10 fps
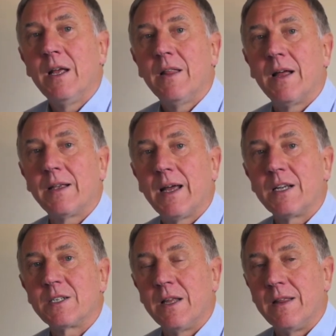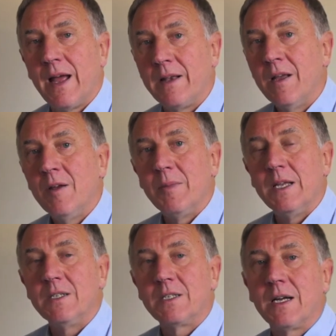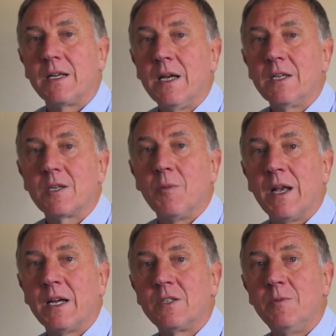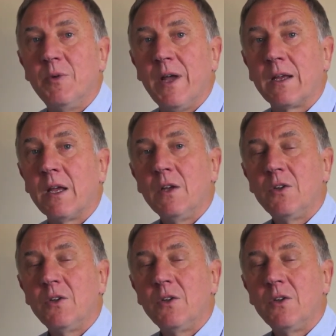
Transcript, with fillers: that actually then means that someone has to break